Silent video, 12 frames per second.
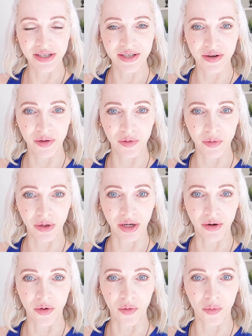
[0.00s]
So if you
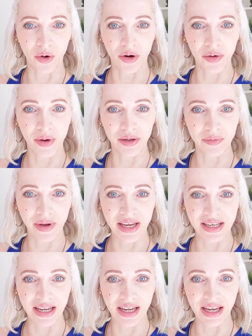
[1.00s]
wanna know more about my
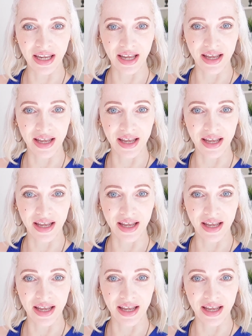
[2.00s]
day